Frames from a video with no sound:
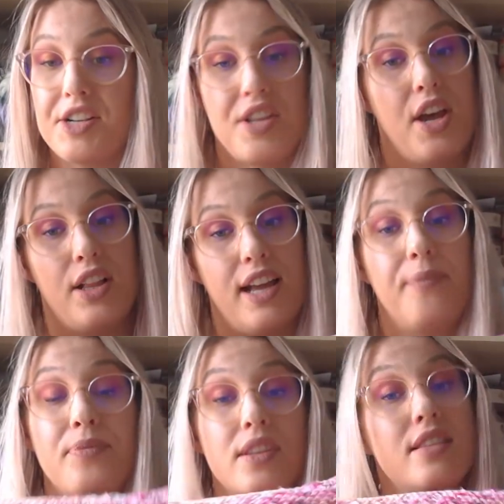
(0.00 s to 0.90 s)
that earlier.
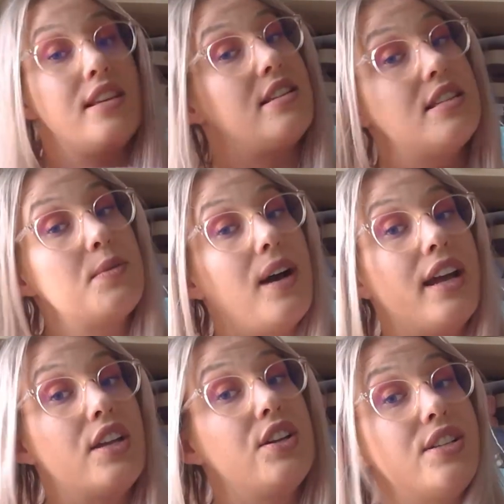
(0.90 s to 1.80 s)
This is
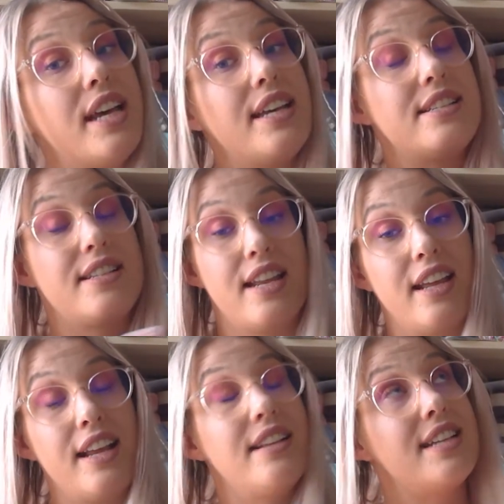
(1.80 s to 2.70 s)
why you test
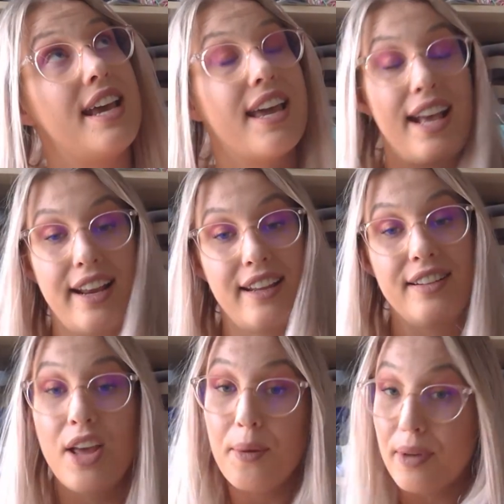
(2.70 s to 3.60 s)
knit and tech edit.
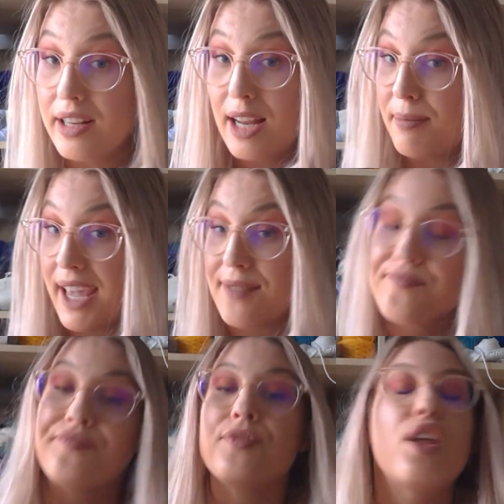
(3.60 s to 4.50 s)
Well done me.
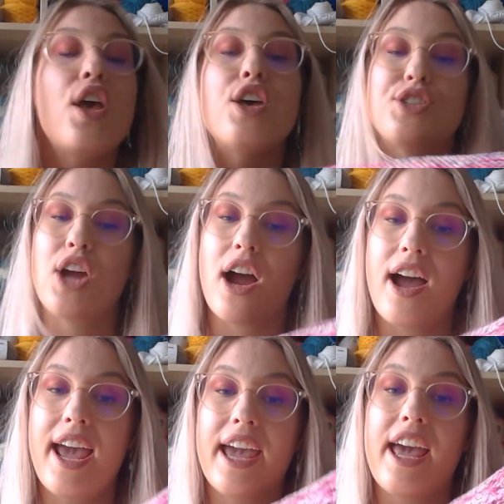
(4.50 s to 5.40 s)
So
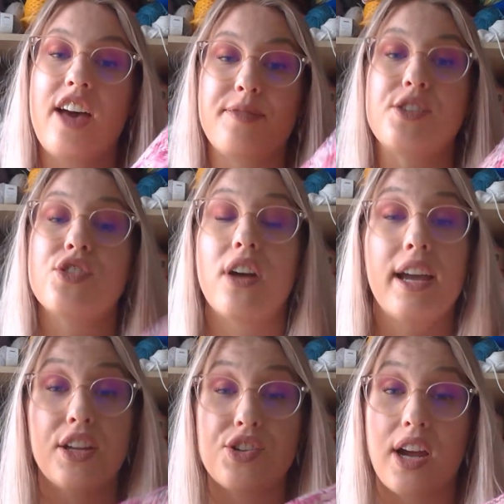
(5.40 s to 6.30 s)
I have been
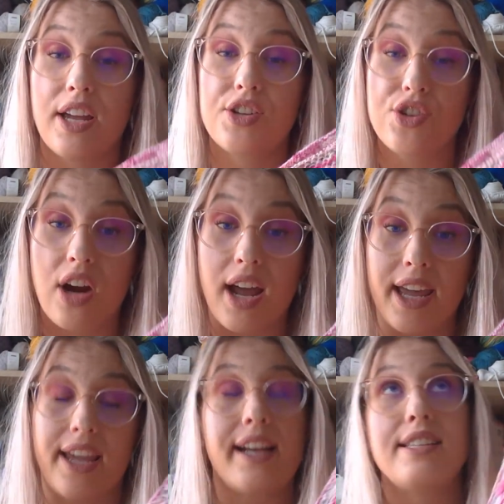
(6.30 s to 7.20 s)
trying,
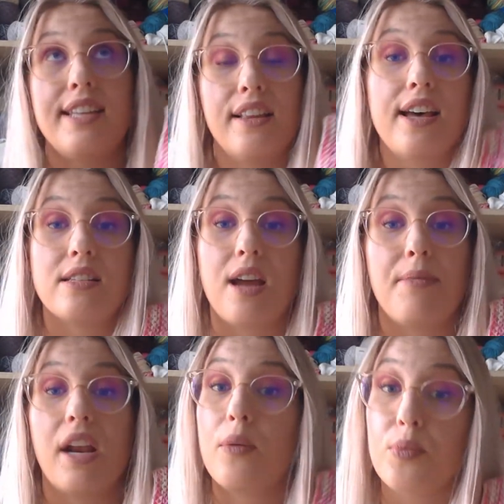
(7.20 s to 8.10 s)
and I said last time
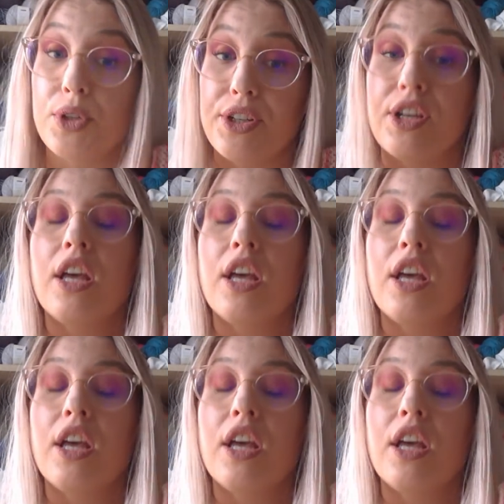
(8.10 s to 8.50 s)
that I would